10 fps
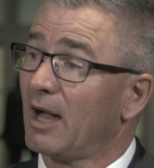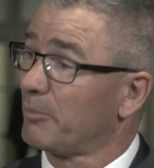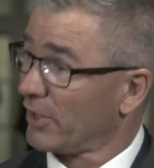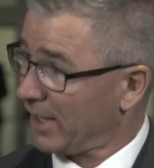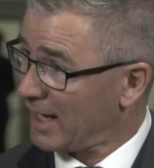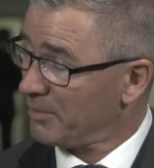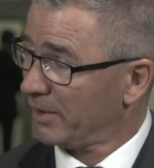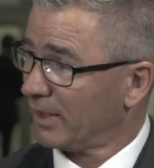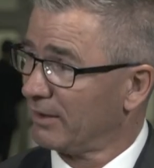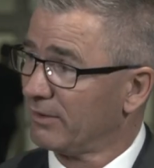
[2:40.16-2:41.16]
per
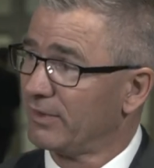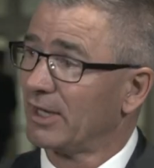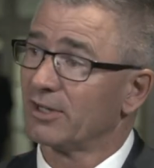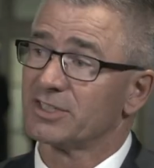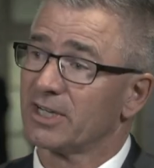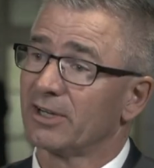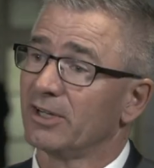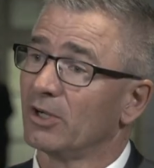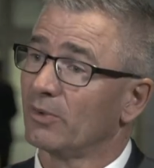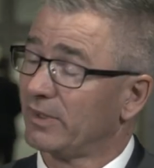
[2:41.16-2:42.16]
capita than
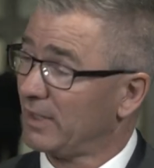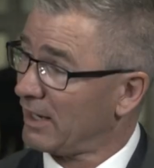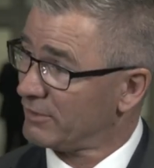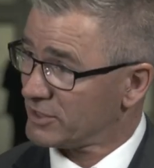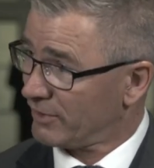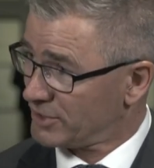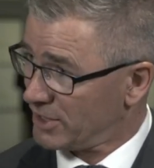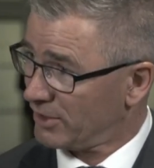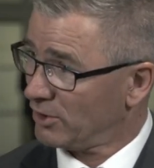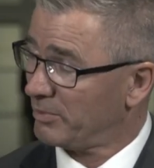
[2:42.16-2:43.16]
Ontario, than the average of
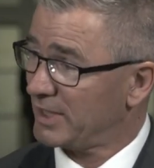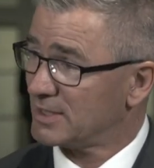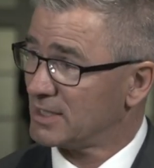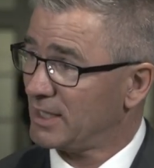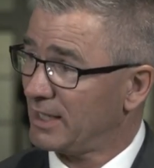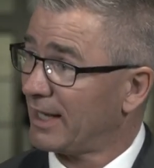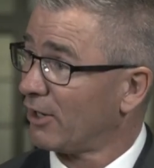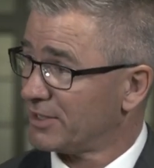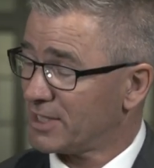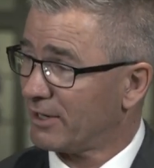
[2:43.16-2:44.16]
Ontario, BC, and
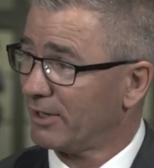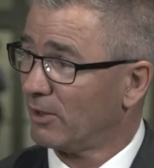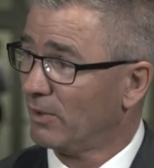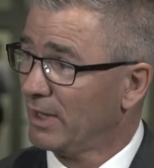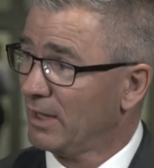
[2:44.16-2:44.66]
Ontario.